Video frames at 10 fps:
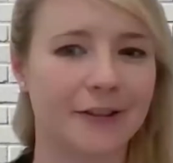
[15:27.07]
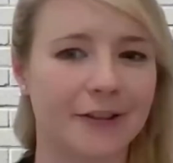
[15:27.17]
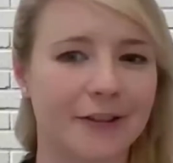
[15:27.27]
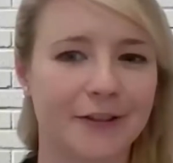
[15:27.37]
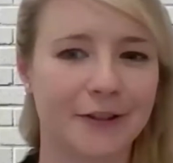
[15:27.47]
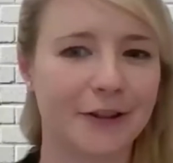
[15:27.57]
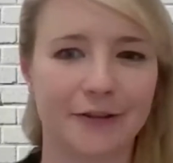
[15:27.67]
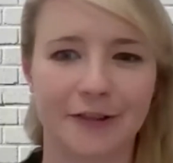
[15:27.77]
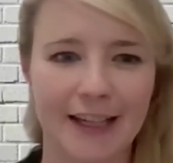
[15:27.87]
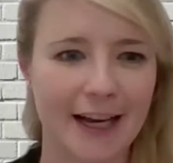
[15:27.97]
could
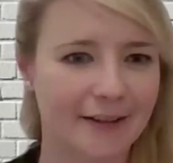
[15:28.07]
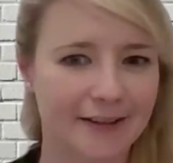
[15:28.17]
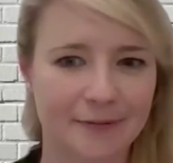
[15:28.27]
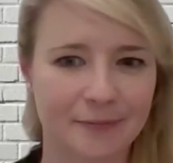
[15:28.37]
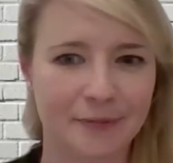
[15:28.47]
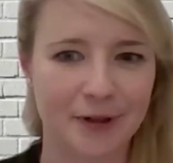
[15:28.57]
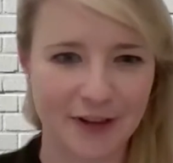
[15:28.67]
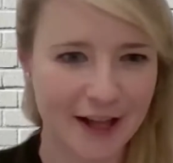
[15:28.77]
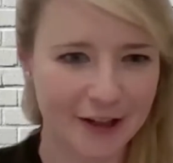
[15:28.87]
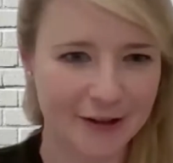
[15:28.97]
really add much
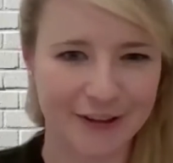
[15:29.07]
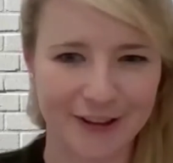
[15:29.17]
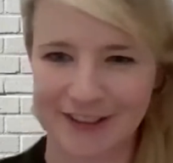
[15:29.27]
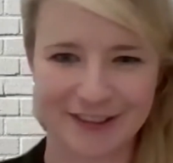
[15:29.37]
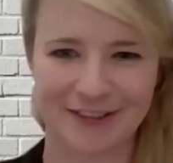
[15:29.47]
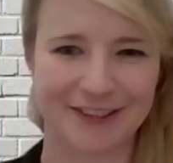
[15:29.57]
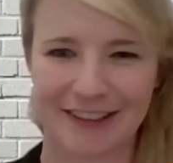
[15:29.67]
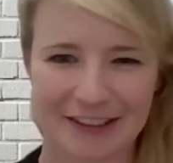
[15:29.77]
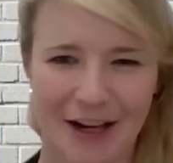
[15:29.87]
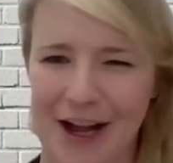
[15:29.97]
value, as
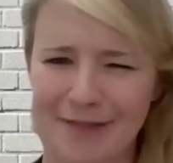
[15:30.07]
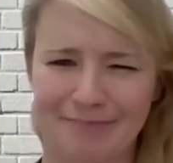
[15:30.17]
I've